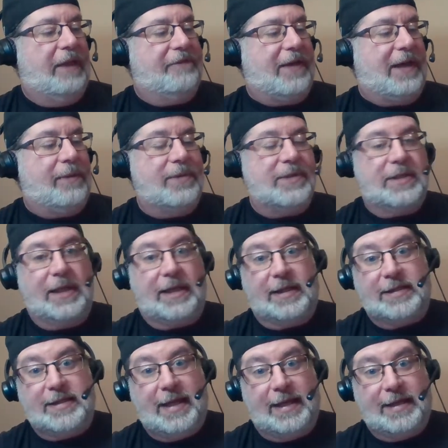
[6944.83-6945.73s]
If I was
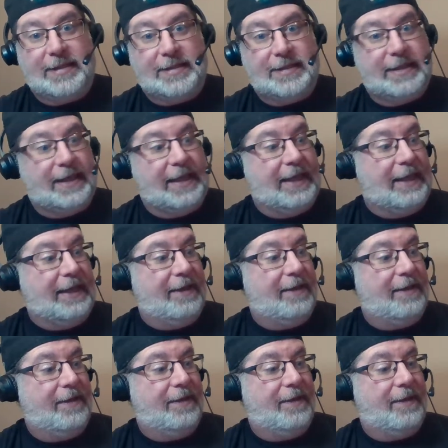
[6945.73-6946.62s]
like a
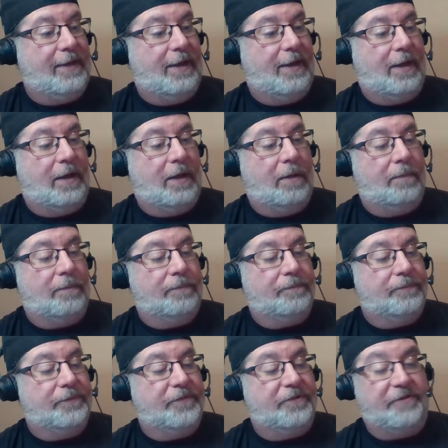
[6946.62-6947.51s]
Tennessee
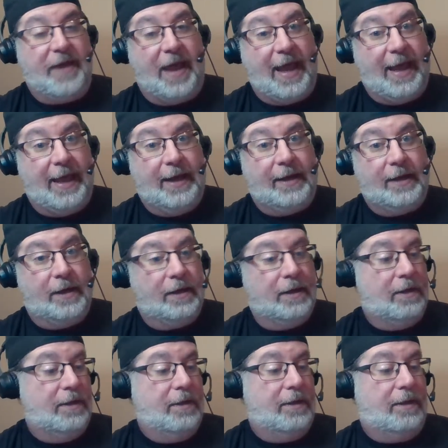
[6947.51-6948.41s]

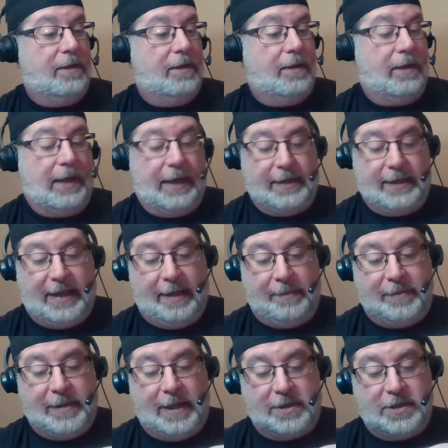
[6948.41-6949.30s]
fan, I'd
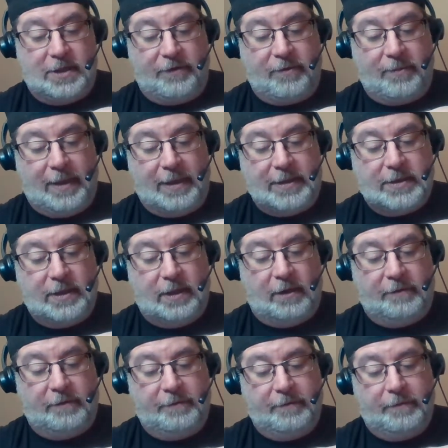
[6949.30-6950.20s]
keep that shit for
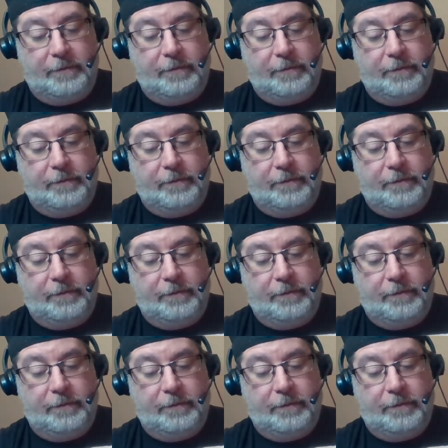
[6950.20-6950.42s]
myself